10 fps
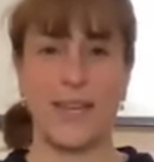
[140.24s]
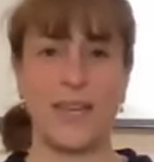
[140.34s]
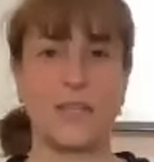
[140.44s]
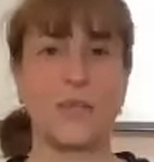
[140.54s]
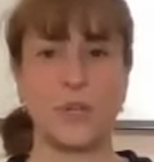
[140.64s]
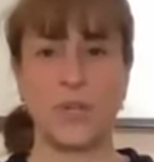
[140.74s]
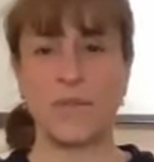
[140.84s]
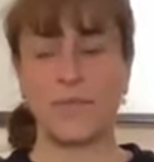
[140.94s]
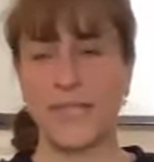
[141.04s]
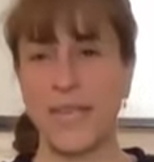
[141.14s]
And you would
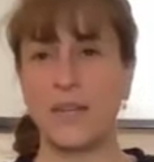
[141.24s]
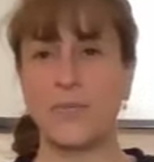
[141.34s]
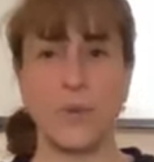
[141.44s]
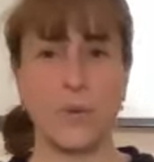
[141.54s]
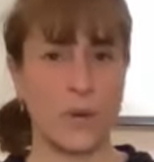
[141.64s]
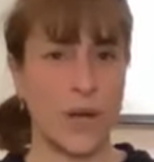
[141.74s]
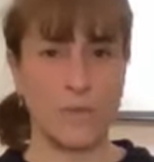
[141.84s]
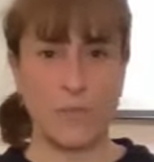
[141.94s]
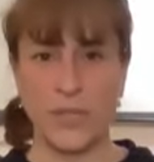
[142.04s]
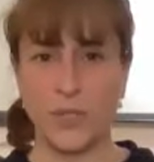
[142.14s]
have seen, if you
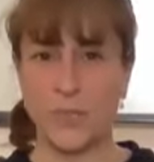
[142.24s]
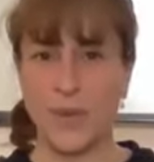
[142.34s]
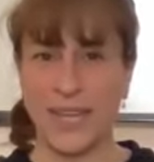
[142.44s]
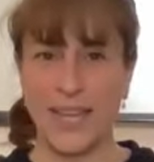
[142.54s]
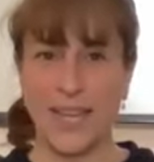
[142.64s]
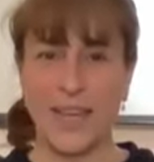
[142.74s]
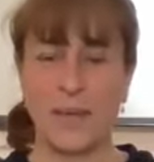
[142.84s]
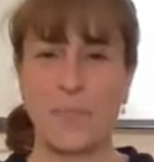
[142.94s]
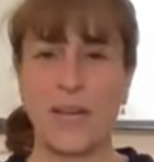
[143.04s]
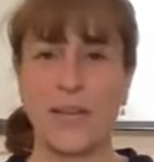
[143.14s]
have been to
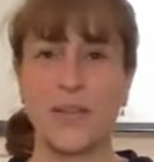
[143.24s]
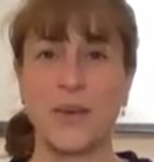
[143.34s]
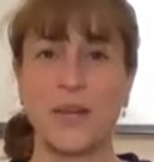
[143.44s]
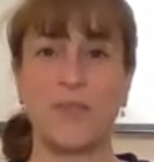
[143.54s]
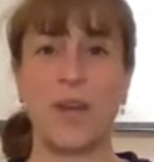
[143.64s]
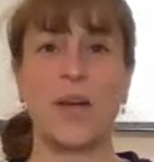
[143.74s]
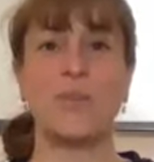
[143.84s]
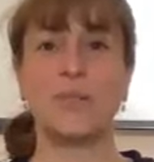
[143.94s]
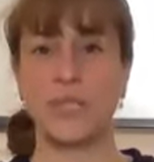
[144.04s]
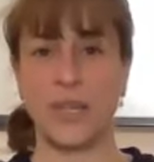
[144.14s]
my yoga
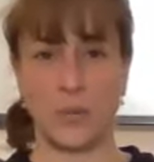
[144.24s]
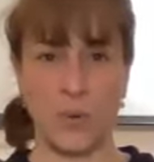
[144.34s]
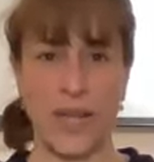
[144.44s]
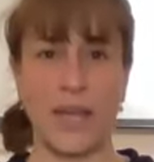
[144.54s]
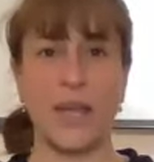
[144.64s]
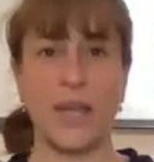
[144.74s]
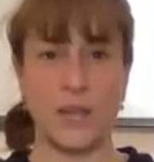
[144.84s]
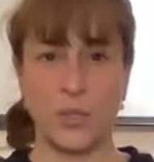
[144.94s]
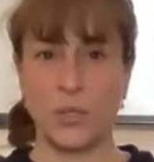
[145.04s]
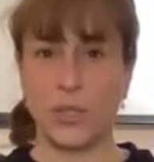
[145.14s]
flows, that we
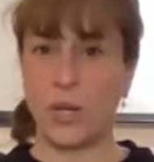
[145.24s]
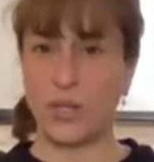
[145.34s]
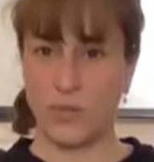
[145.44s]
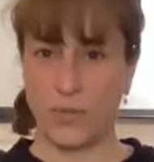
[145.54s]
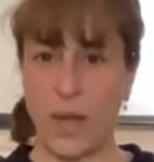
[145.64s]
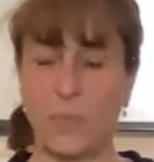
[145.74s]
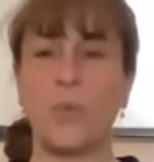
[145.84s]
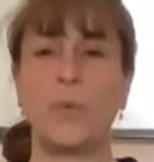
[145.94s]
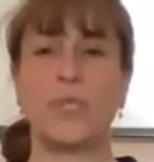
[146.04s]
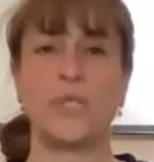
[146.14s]
use a lot of
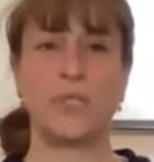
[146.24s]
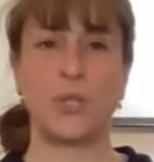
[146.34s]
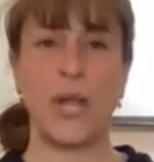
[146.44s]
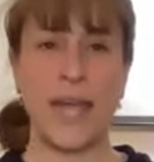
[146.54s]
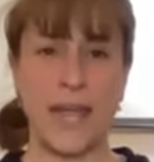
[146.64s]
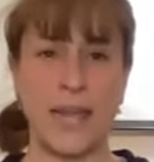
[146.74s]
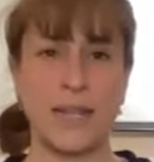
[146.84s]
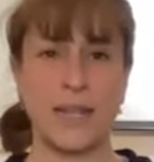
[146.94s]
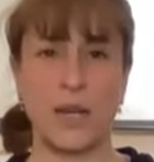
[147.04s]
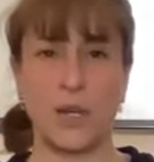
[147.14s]
upper body
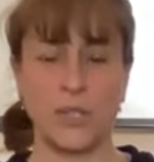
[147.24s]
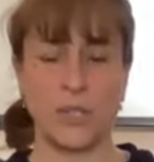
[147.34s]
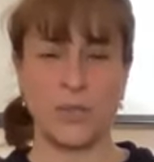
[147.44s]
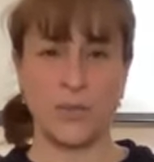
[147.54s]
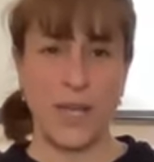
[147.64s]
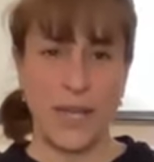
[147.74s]
strength and a lot of